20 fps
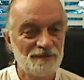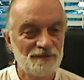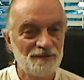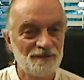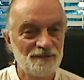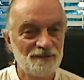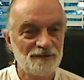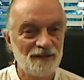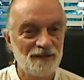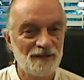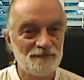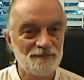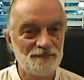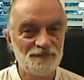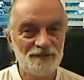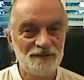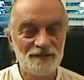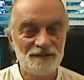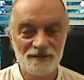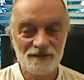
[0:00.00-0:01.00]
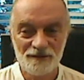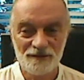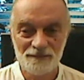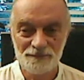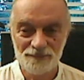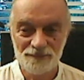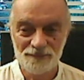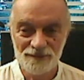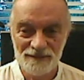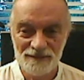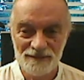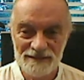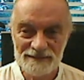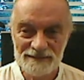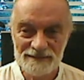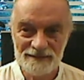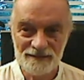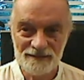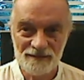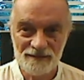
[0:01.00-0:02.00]
can be
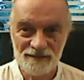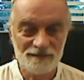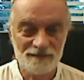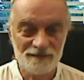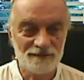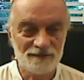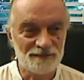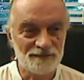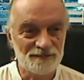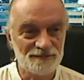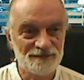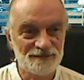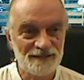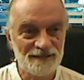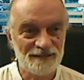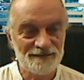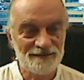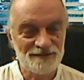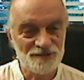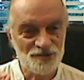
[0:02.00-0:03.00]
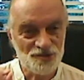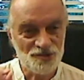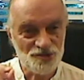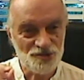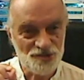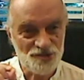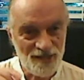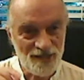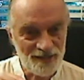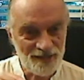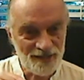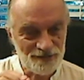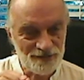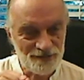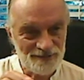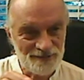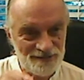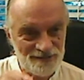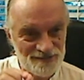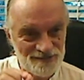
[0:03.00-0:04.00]
completely conquered, that the
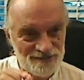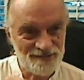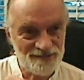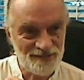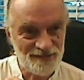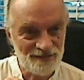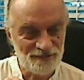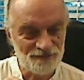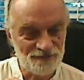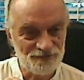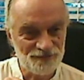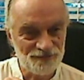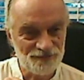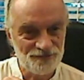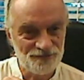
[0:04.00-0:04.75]
shadow itself